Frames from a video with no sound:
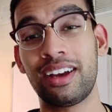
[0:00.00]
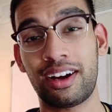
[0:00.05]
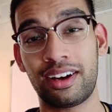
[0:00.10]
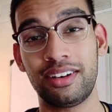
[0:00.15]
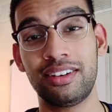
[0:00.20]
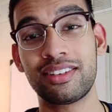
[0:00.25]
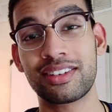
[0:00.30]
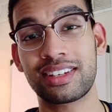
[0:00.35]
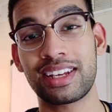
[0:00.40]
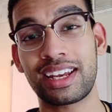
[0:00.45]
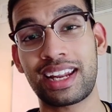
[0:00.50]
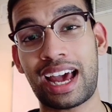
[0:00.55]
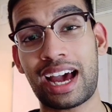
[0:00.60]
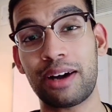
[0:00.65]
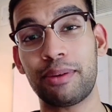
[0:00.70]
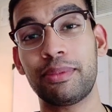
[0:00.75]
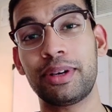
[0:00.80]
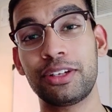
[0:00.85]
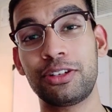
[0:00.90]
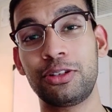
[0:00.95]
Understand
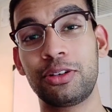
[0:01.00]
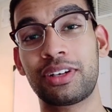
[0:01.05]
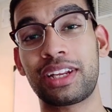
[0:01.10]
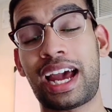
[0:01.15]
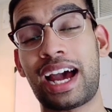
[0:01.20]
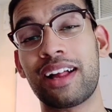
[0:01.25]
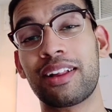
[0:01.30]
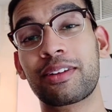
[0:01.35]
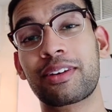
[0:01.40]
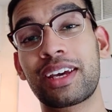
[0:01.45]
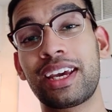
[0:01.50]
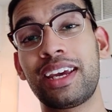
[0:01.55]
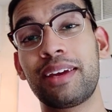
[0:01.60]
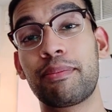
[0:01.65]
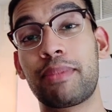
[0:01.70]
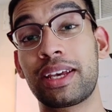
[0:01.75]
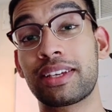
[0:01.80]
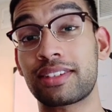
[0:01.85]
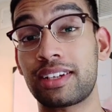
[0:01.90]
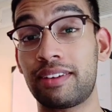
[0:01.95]
how much you can
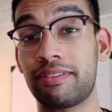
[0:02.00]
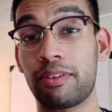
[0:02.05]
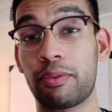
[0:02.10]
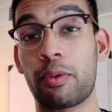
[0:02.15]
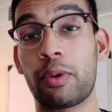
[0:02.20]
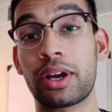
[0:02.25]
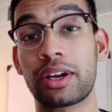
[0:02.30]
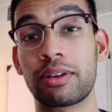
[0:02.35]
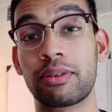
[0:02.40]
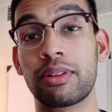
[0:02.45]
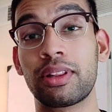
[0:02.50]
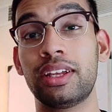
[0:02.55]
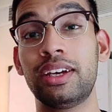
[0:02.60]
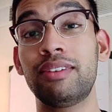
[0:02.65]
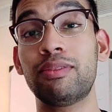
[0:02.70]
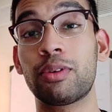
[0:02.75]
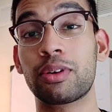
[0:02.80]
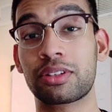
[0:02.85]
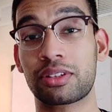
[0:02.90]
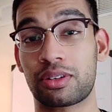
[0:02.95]
allocate based off where you
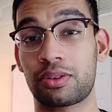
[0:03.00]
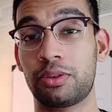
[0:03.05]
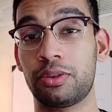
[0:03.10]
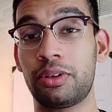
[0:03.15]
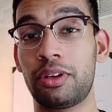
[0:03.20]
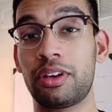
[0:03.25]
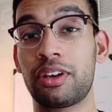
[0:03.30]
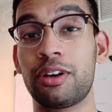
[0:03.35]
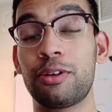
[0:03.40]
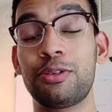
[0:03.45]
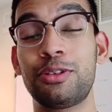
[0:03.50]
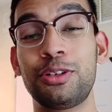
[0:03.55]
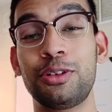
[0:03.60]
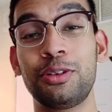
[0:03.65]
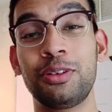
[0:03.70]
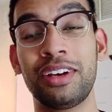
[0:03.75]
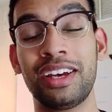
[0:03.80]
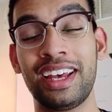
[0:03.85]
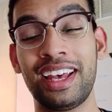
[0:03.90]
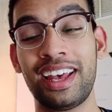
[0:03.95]
live, what school you go
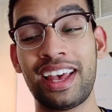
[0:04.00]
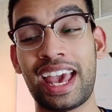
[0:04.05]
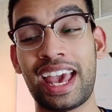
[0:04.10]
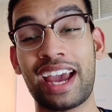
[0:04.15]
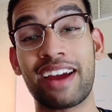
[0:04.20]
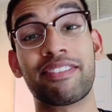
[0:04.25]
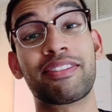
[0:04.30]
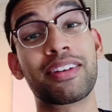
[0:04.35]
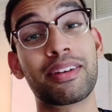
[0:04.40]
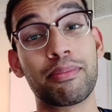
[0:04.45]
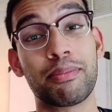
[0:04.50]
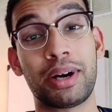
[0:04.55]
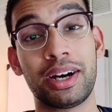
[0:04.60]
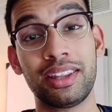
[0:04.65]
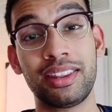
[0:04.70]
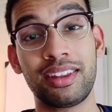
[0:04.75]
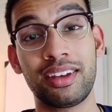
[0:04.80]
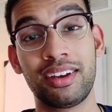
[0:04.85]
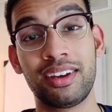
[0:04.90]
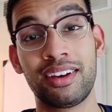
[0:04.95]
to every
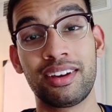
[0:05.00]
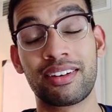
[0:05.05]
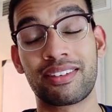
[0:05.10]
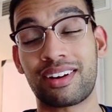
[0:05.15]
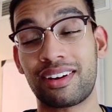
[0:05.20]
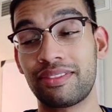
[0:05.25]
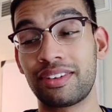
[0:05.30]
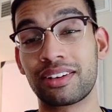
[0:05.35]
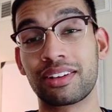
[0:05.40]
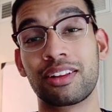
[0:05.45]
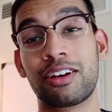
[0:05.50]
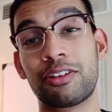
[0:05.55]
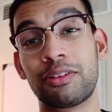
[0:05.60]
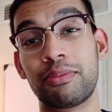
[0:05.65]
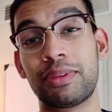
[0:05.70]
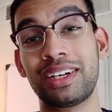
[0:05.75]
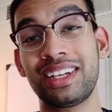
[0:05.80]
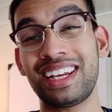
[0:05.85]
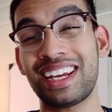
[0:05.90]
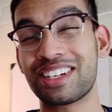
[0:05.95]
month of your loan
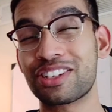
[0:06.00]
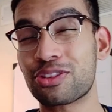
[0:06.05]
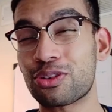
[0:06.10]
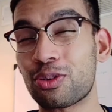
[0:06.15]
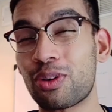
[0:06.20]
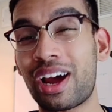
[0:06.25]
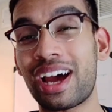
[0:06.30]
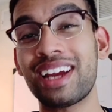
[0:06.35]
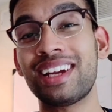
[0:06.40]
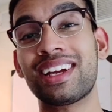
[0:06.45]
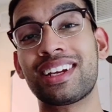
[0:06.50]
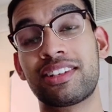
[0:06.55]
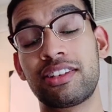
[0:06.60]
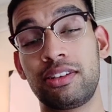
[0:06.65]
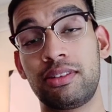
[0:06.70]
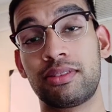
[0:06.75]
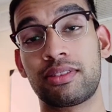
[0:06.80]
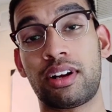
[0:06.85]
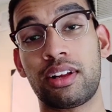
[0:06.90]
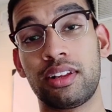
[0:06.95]
money and try not
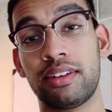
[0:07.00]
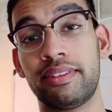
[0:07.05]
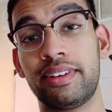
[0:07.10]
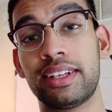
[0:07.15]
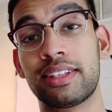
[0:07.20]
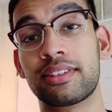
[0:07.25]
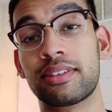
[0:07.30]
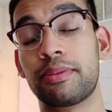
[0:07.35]
to use all of it.